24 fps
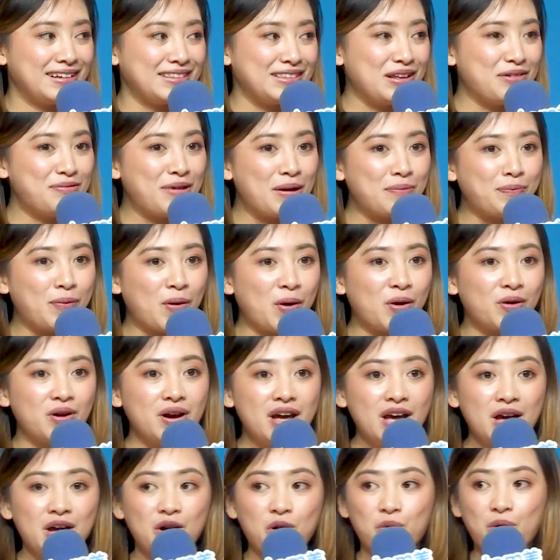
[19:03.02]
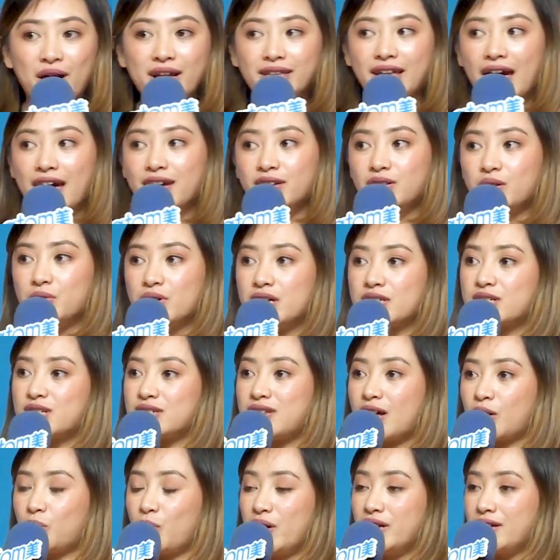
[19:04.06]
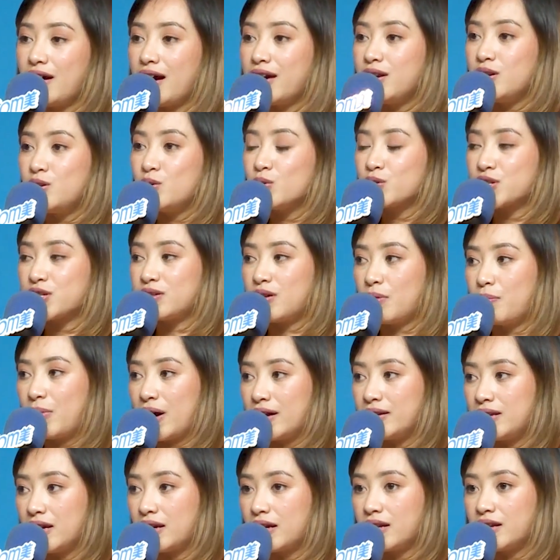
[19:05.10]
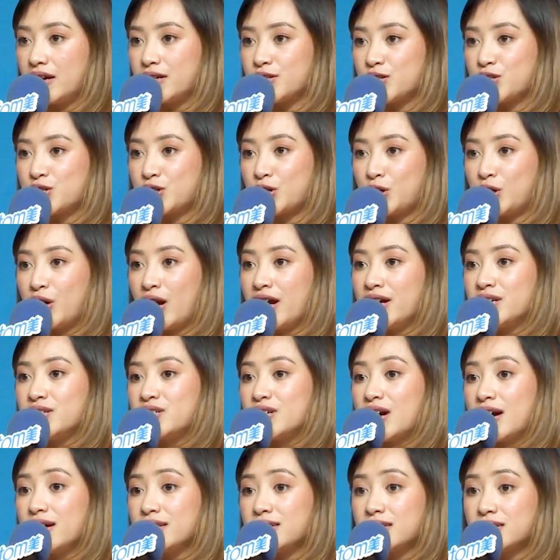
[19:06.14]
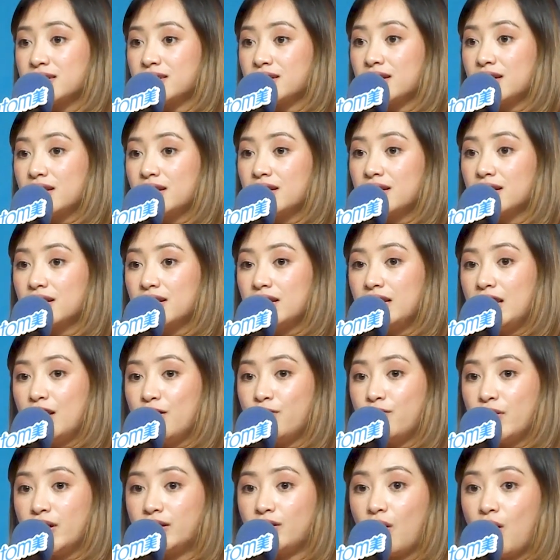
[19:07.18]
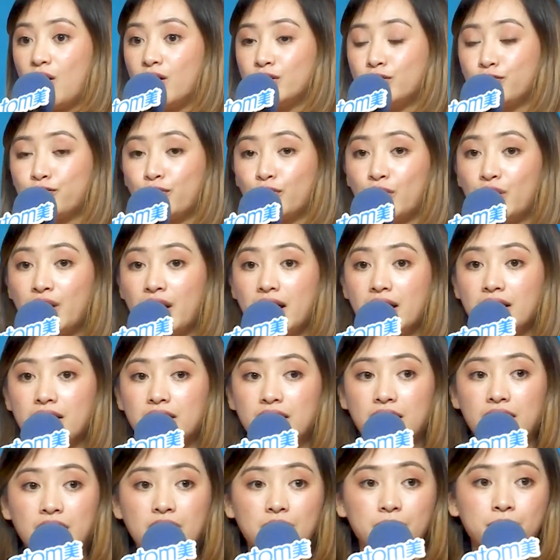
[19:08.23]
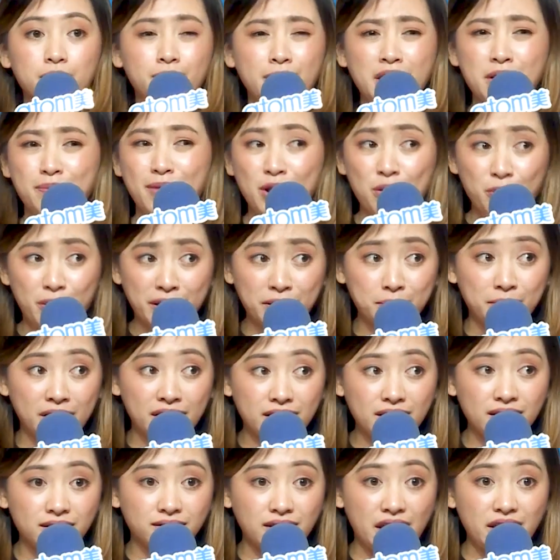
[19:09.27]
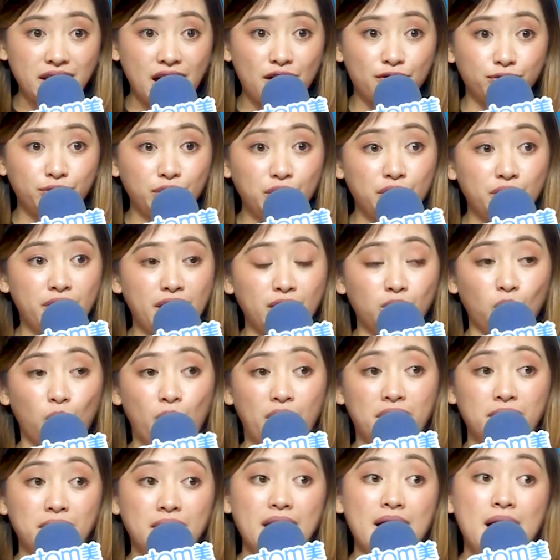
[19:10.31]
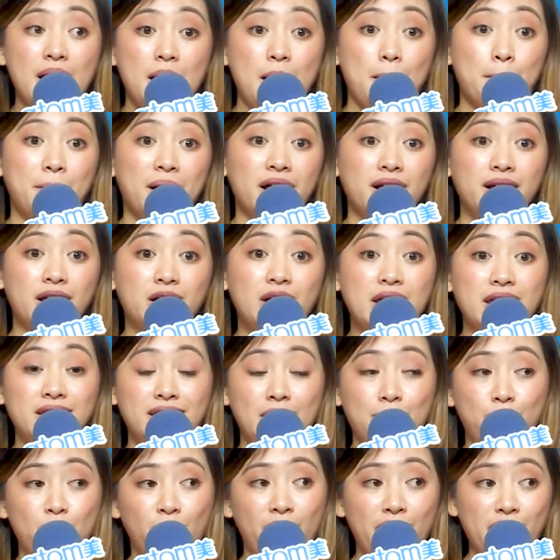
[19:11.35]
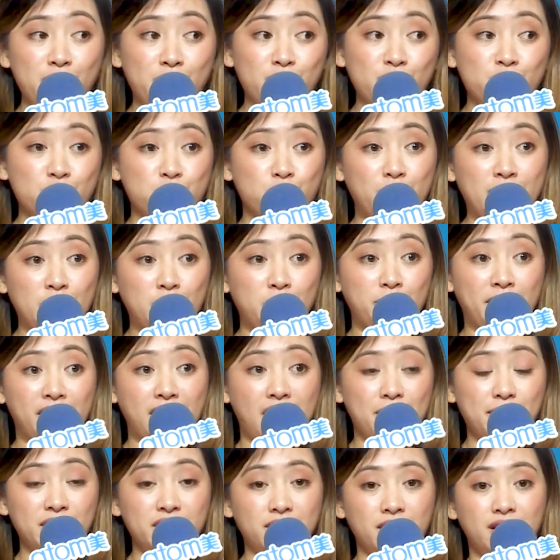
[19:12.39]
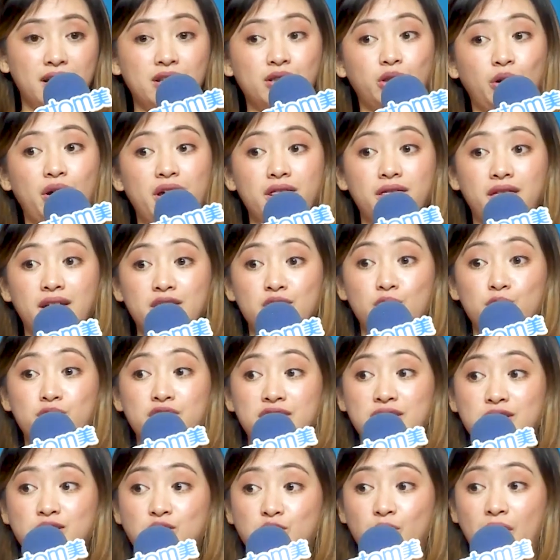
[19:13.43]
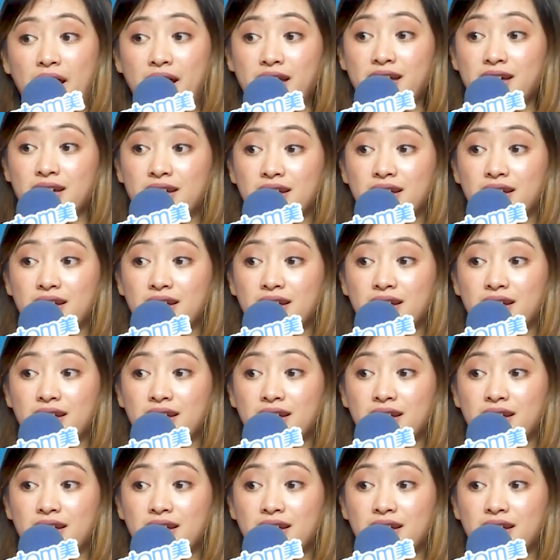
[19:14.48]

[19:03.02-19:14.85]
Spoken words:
Di ba po? What I do is that when I use the body cleanser, I just leave it on for maybe 1 minute, and after that one, pag hindi po kayo usually gumagamit ng ganito, and then you just try,